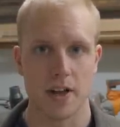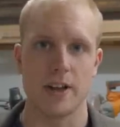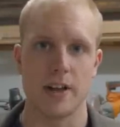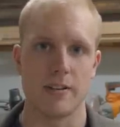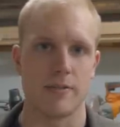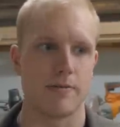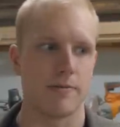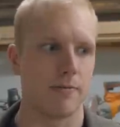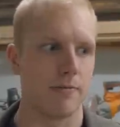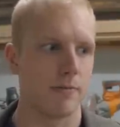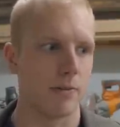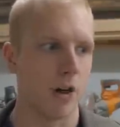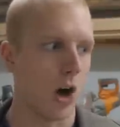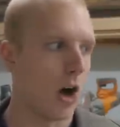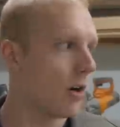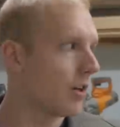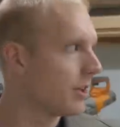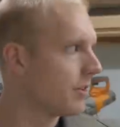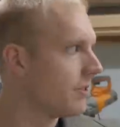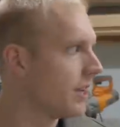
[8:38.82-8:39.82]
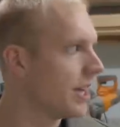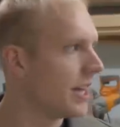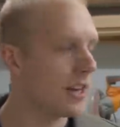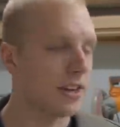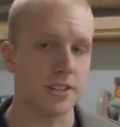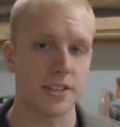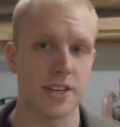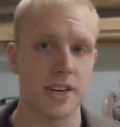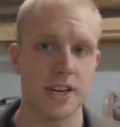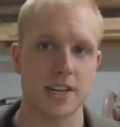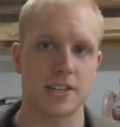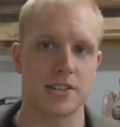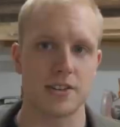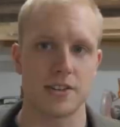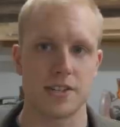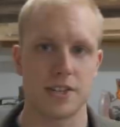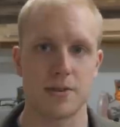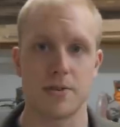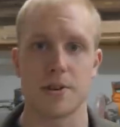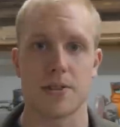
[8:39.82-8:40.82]
If all you need is an
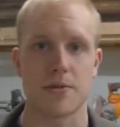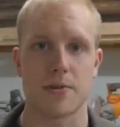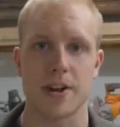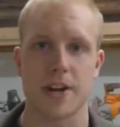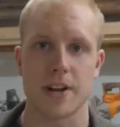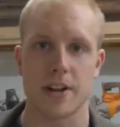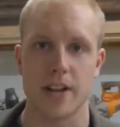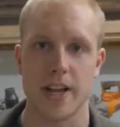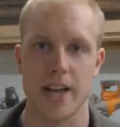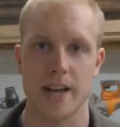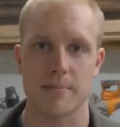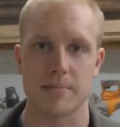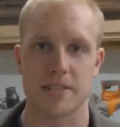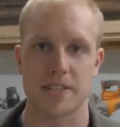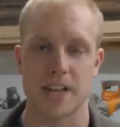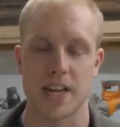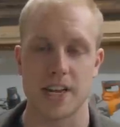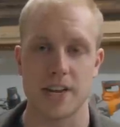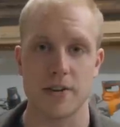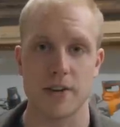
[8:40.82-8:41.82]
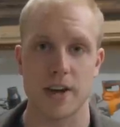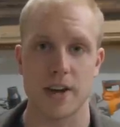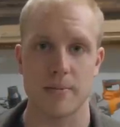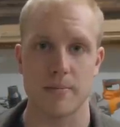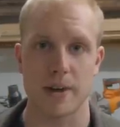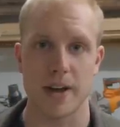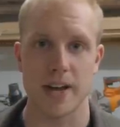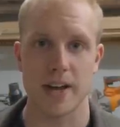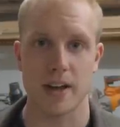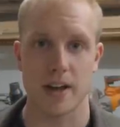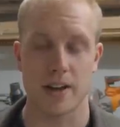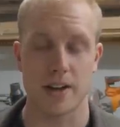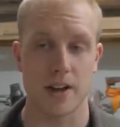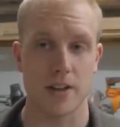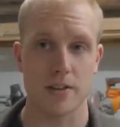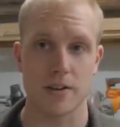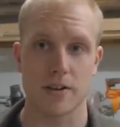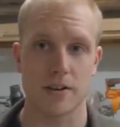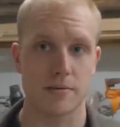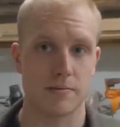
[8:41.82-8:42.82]
extra two or three clamps and you can make
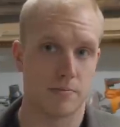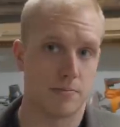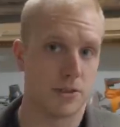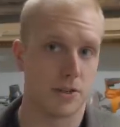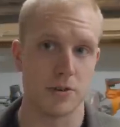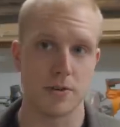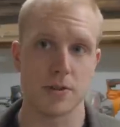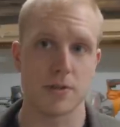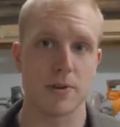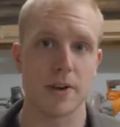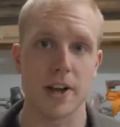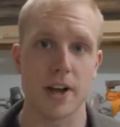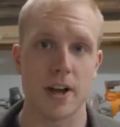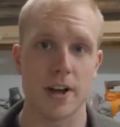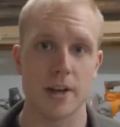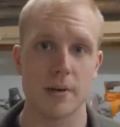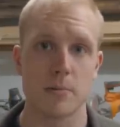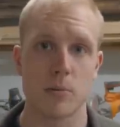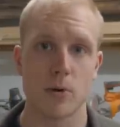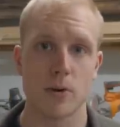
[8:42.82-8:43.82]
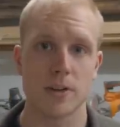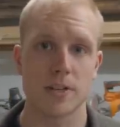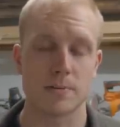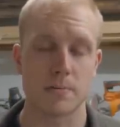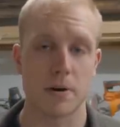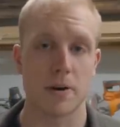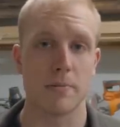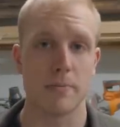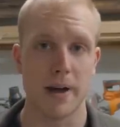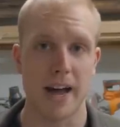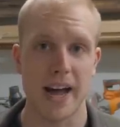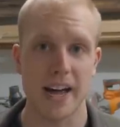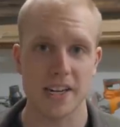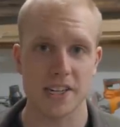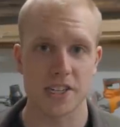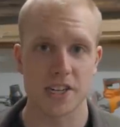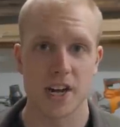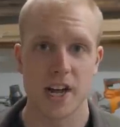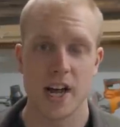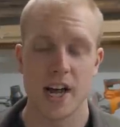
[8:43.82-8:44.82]
another two or three cutting boards per
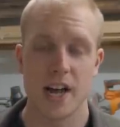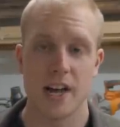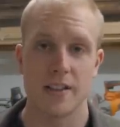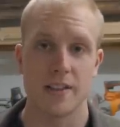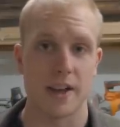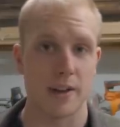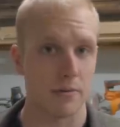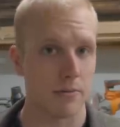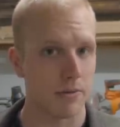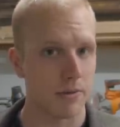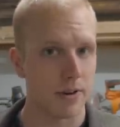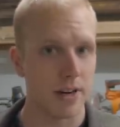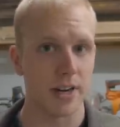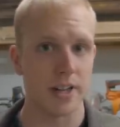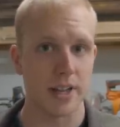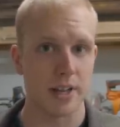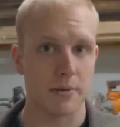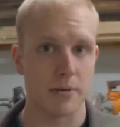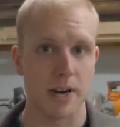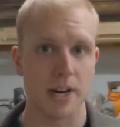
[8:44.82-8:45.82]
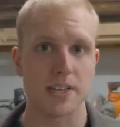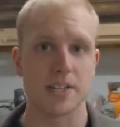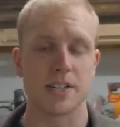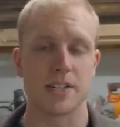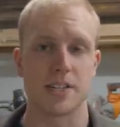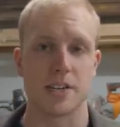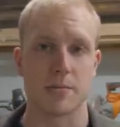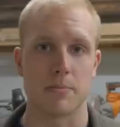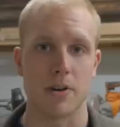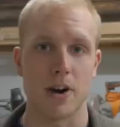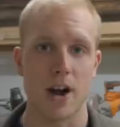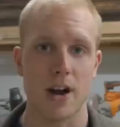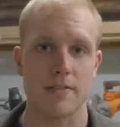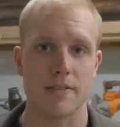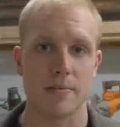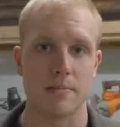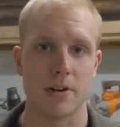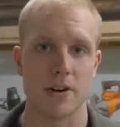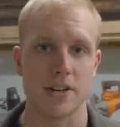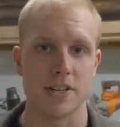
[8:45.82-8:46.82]
batch. That really raises your
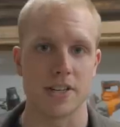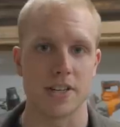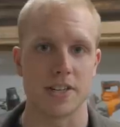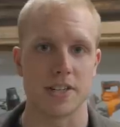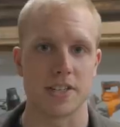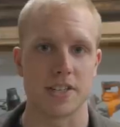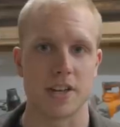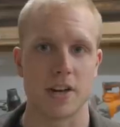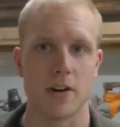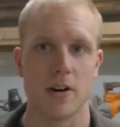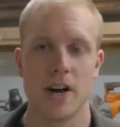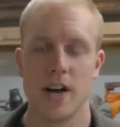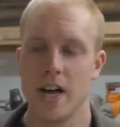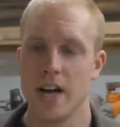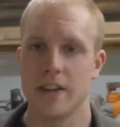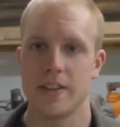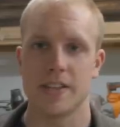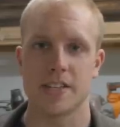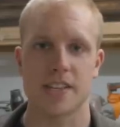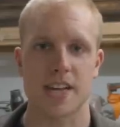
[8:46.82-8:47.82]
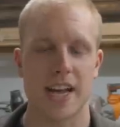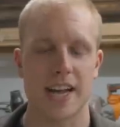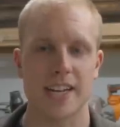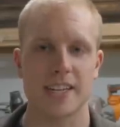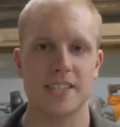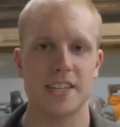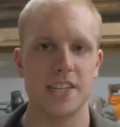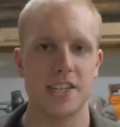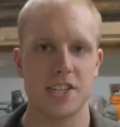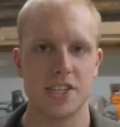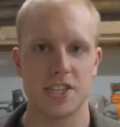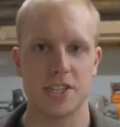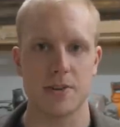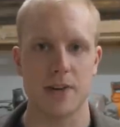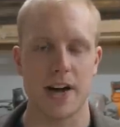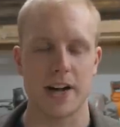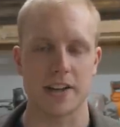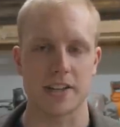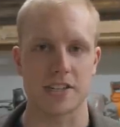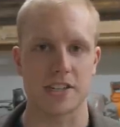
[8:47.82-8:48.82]
profit margin. So this kind of teaches you
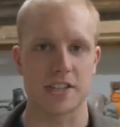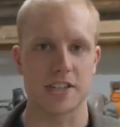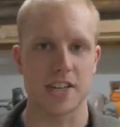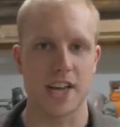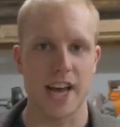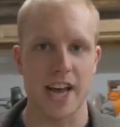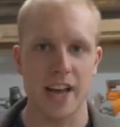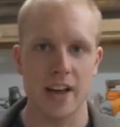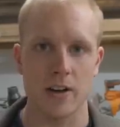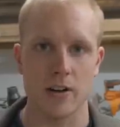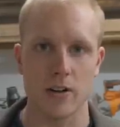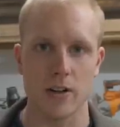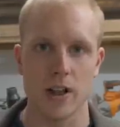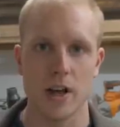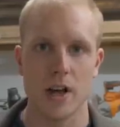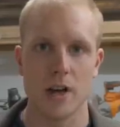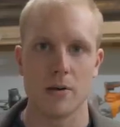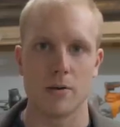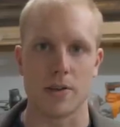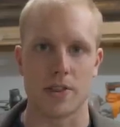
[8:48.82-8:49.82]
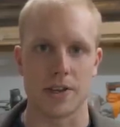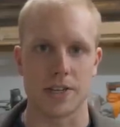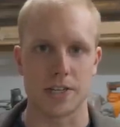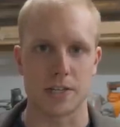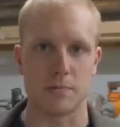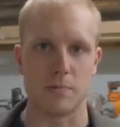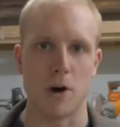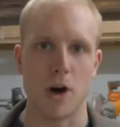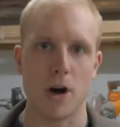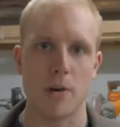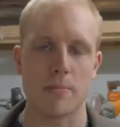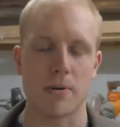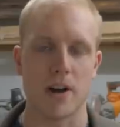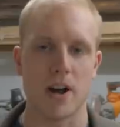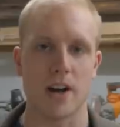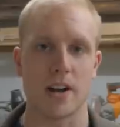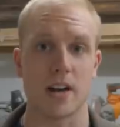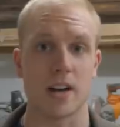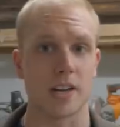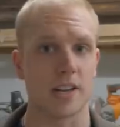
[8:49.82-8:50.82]
how to scale with a small
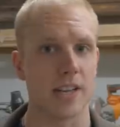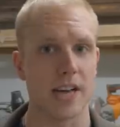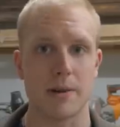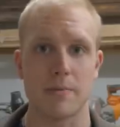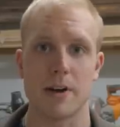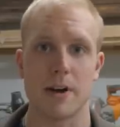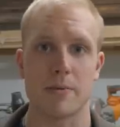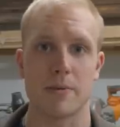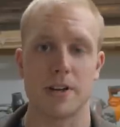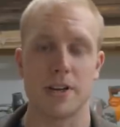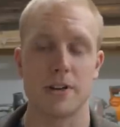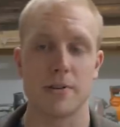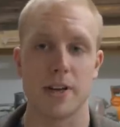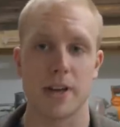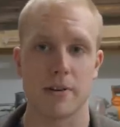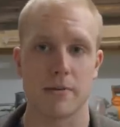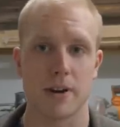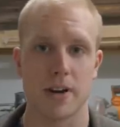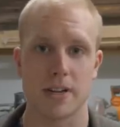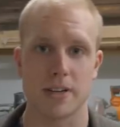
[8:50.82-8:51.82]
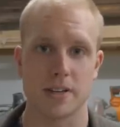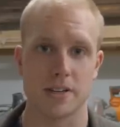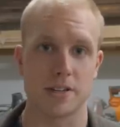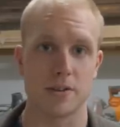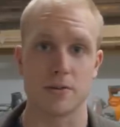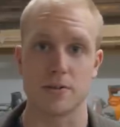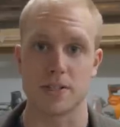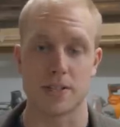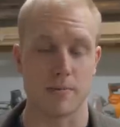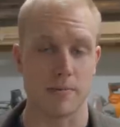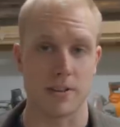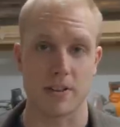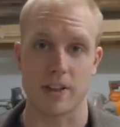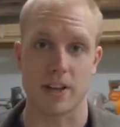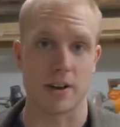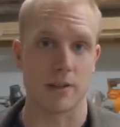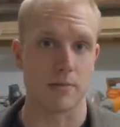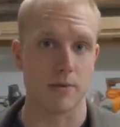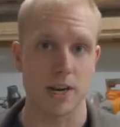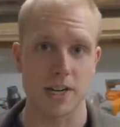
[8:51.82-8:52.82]
product. That way when you get ready to do something
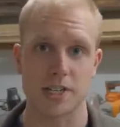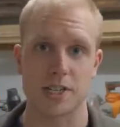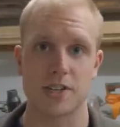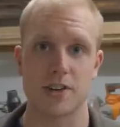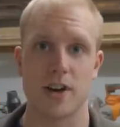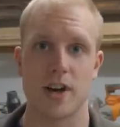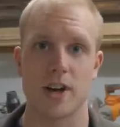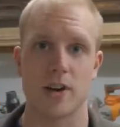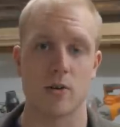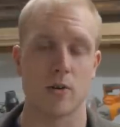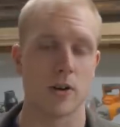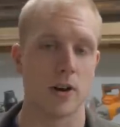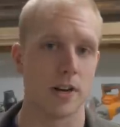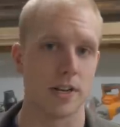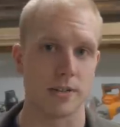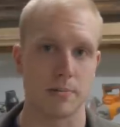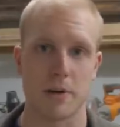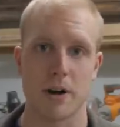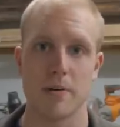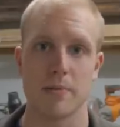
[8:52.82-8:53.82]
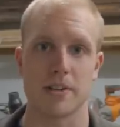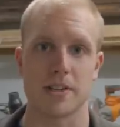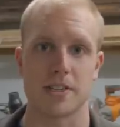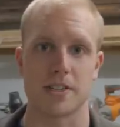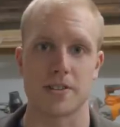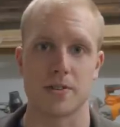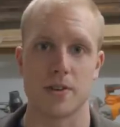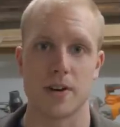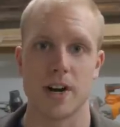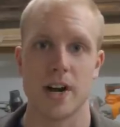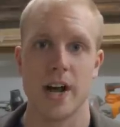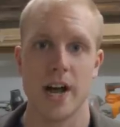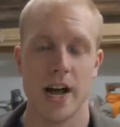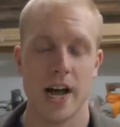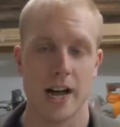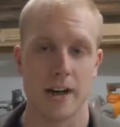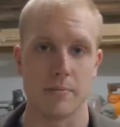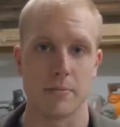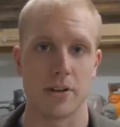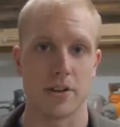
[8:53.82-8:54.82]
like a restaurant or a department store
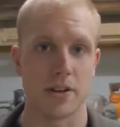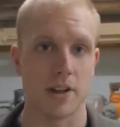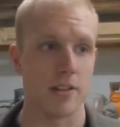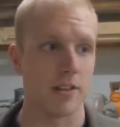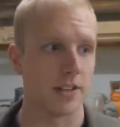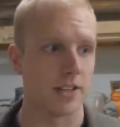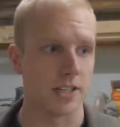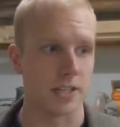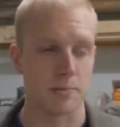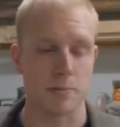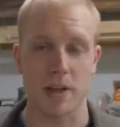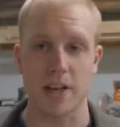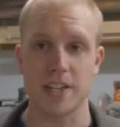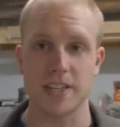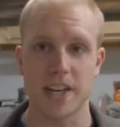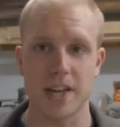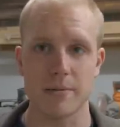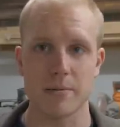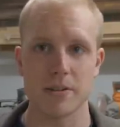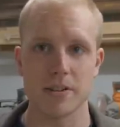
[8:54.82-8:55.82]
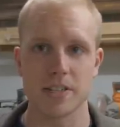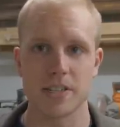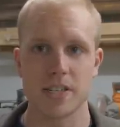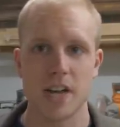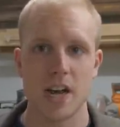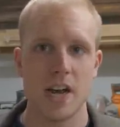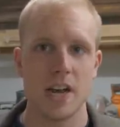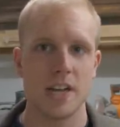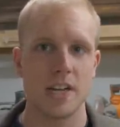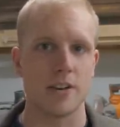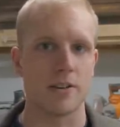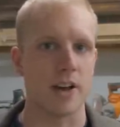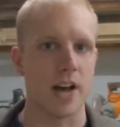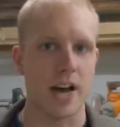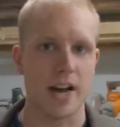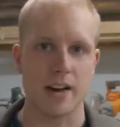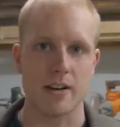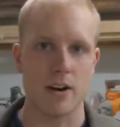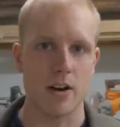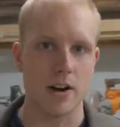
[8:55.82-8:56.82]
and build all the display tables, you
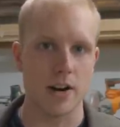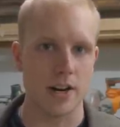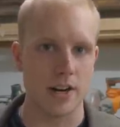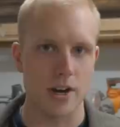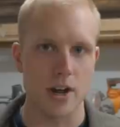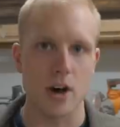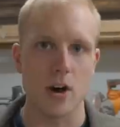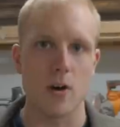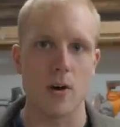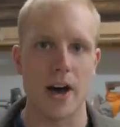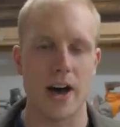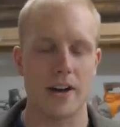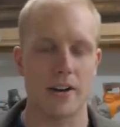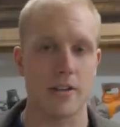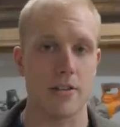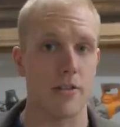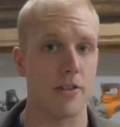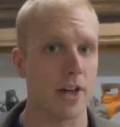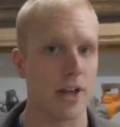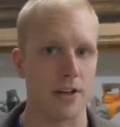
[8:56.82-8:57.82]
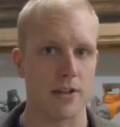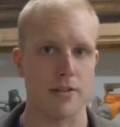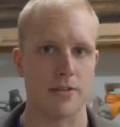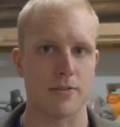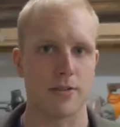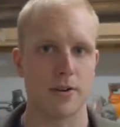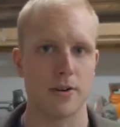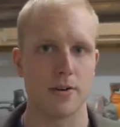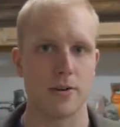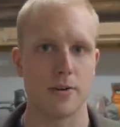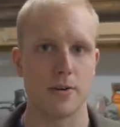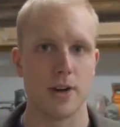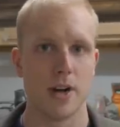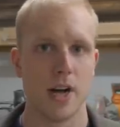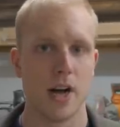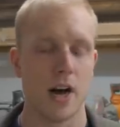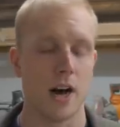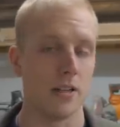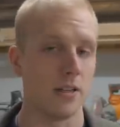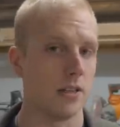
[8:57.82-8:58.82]
kind of already know how to think through
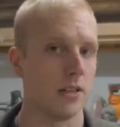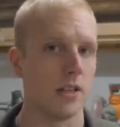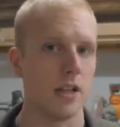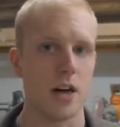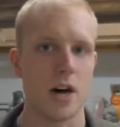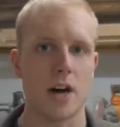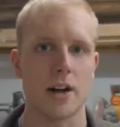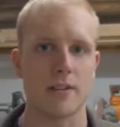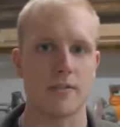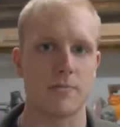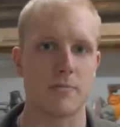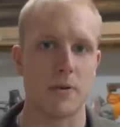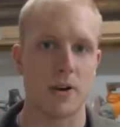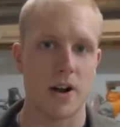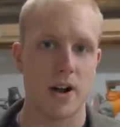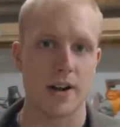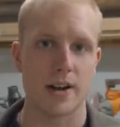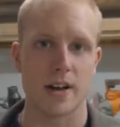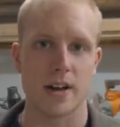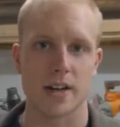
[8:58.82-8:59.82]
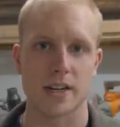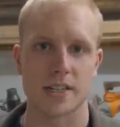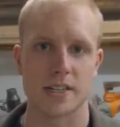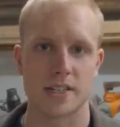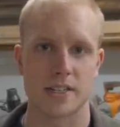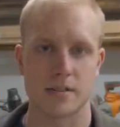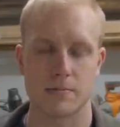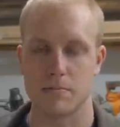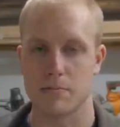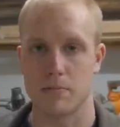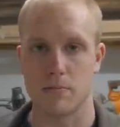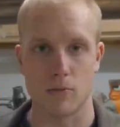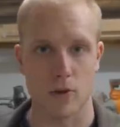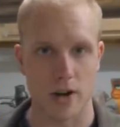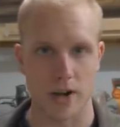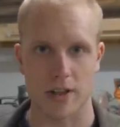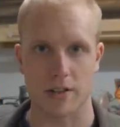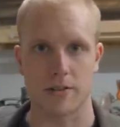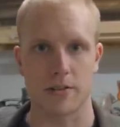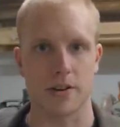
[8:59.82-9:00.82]
a lot of products
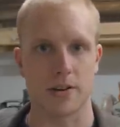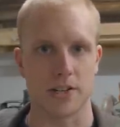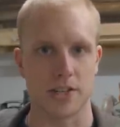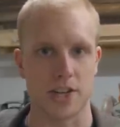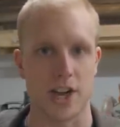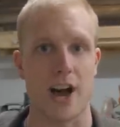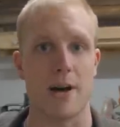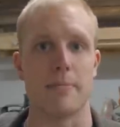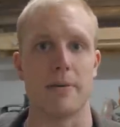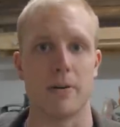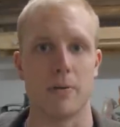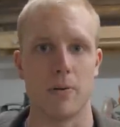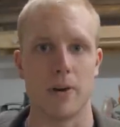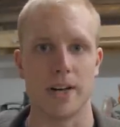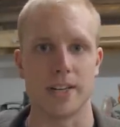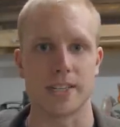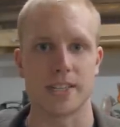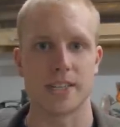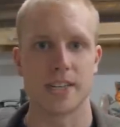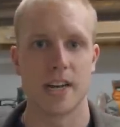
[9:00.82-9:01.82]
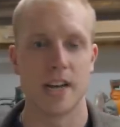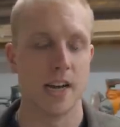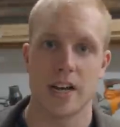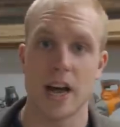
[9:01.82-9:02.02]
running through your shop at once.